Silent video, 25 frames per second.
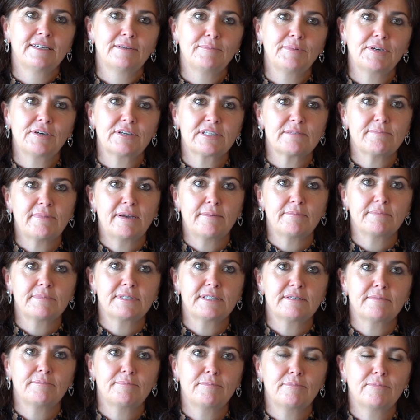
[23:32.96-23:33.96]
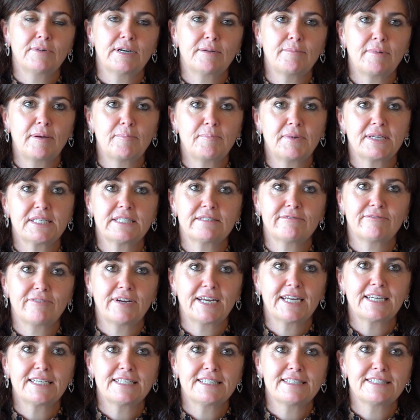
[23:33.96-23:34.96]
because mum's one of my best
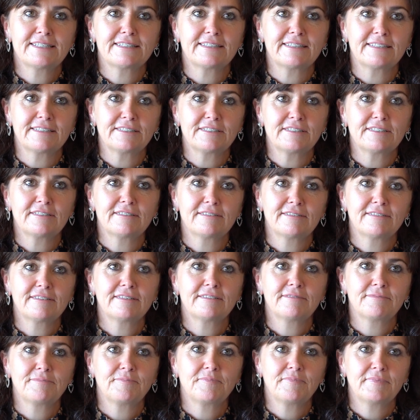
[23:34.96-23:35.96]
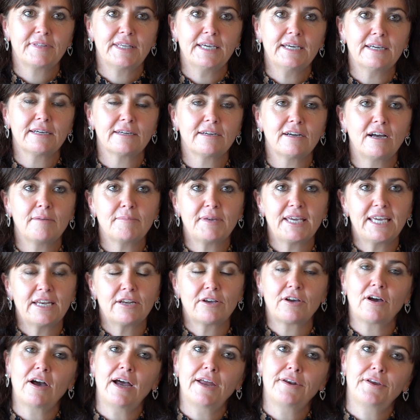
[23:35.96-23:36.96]
friends, and yeah, I'm here
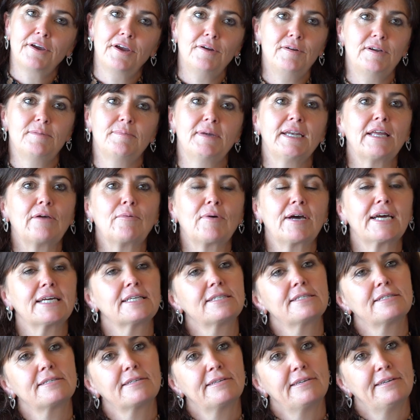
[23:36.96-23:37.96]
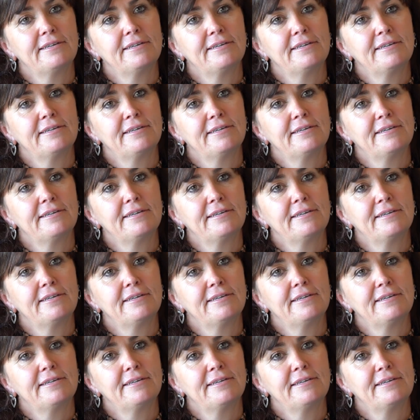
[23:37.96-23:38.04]
to guide her in many ways.